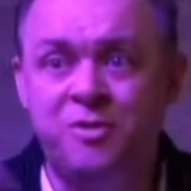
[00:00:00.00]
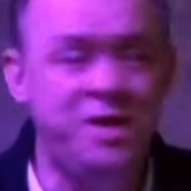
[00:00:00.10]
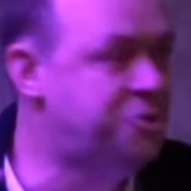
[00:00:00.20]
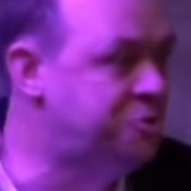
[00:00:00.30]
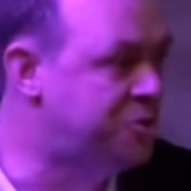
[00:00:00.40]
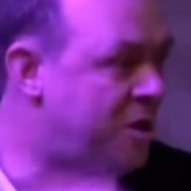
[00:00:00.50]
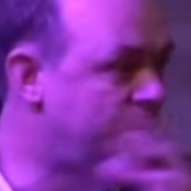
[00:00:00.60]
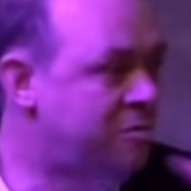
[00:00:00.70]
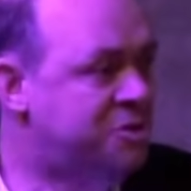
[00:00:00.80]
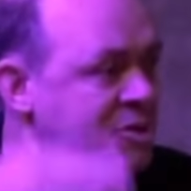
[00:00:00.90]
creatures
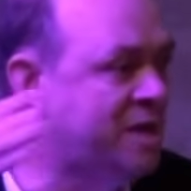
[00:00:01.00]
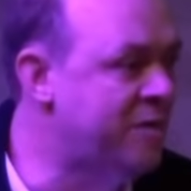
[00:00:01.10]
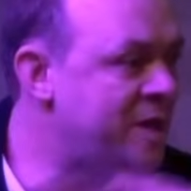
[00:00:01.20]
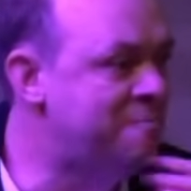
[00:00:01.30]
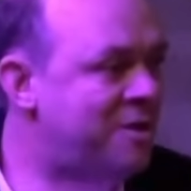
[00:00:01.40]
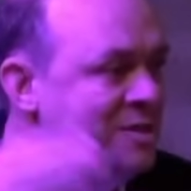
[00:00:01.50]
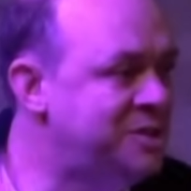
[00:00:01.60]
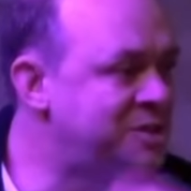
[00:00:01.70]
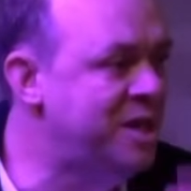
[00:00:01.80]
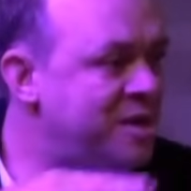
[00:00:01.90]
are recycling it and
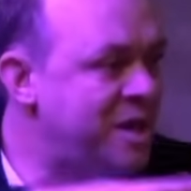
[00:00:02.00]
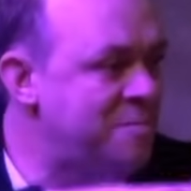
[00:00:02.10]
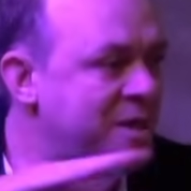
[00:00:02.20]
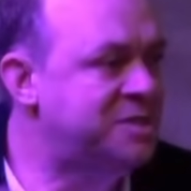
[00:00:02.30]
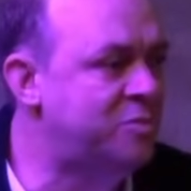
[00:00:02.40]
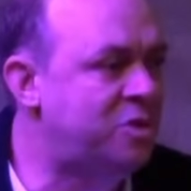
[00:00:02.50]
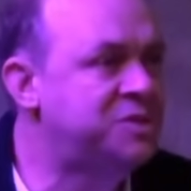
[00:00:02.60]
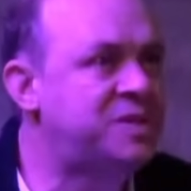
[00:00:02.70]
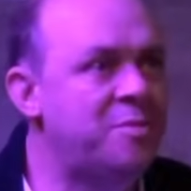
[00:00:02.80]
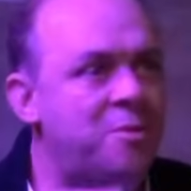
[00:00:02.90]
processing it and keeping it
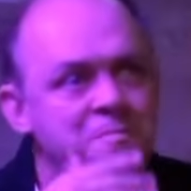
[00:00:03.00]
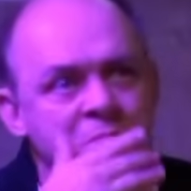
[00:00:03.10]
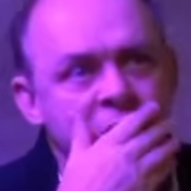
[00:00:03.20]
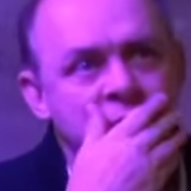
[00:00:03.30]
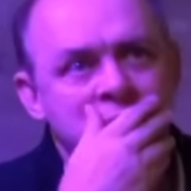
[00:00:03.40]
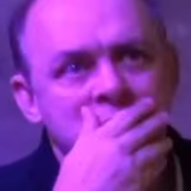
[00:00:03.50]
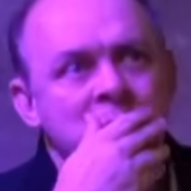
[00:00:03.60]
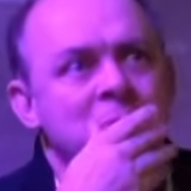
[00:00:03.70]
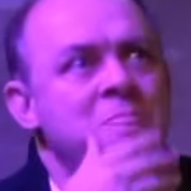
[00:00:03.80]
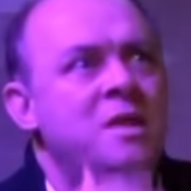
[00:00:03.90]
somewhat stable.
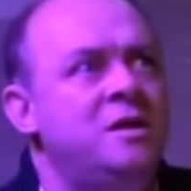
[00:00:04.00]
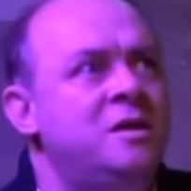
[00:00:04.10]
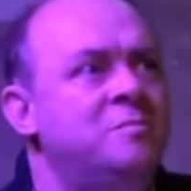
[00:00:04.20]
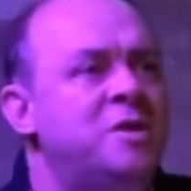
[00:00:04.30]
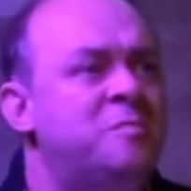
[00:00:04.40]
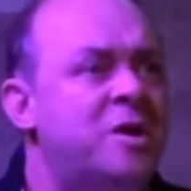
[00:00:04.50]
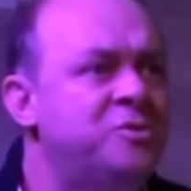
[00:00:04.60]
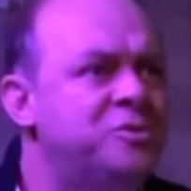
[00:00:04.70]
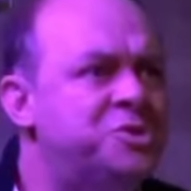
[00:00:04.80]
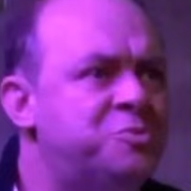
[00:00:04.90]
Now,
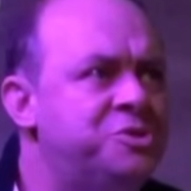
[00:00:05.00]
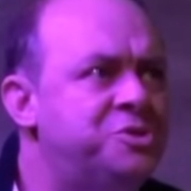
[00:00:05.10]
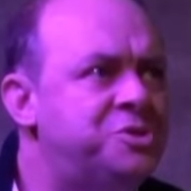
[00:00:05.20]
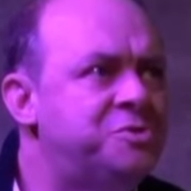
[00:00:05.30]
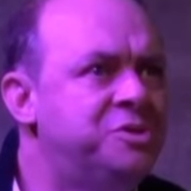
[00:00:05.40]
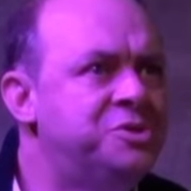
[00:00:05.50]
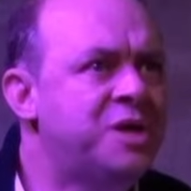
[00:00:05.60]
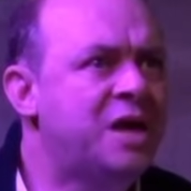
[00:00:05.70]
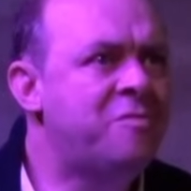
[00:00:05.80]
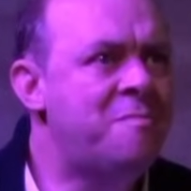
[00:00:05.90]
Margulis was,
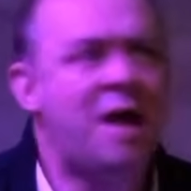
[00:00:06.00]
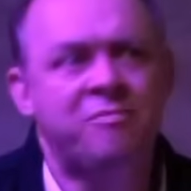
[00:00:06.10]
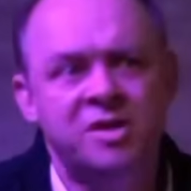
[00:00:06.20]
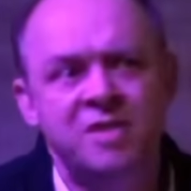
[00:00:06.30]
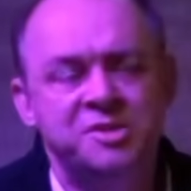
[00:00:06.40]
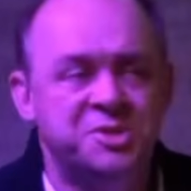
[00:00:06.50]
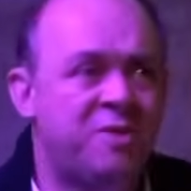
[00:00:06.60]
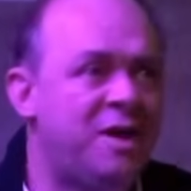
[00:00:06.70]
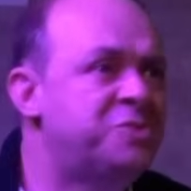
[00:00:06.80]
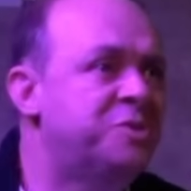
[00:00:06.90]
was kind of a maverick even as a
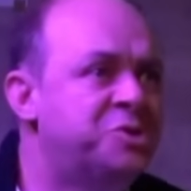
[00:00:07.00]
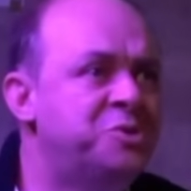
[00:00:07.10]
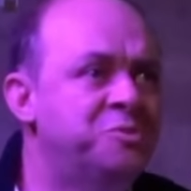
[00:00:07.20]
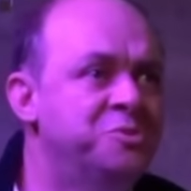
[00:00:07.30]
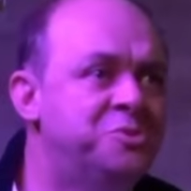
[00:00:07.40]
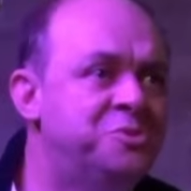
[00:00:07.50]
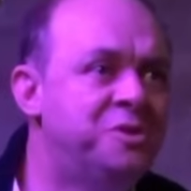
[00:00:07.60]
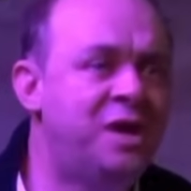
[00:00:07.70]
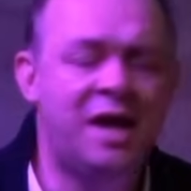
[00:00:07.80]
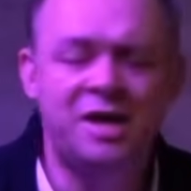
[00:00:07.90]
graduate student,
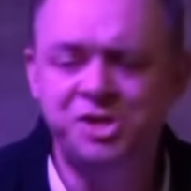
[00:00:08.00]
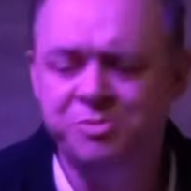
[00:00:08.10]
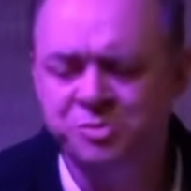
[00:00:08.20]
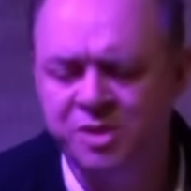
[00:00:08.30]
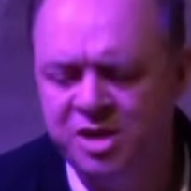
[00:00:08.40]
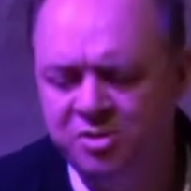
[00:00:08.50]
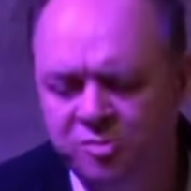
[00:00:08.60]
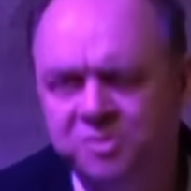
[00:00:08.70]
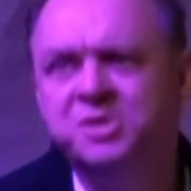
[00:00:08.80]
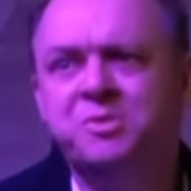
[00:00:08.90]
and she was
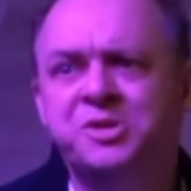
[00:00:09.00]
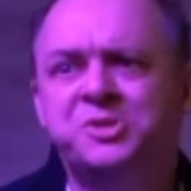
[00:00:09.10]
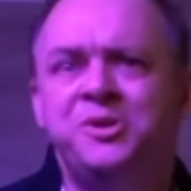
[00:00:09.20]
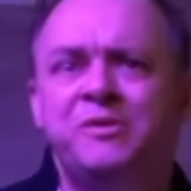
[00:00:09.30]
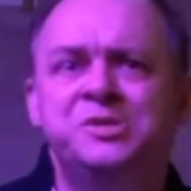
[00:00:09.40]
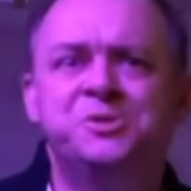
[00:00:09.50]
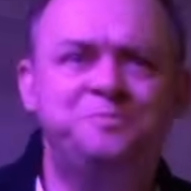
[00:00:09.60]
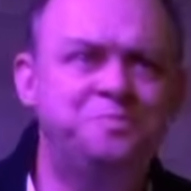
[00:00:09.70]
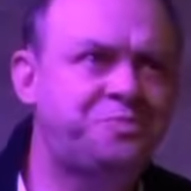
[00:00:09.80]
ridiculed for some of these theories.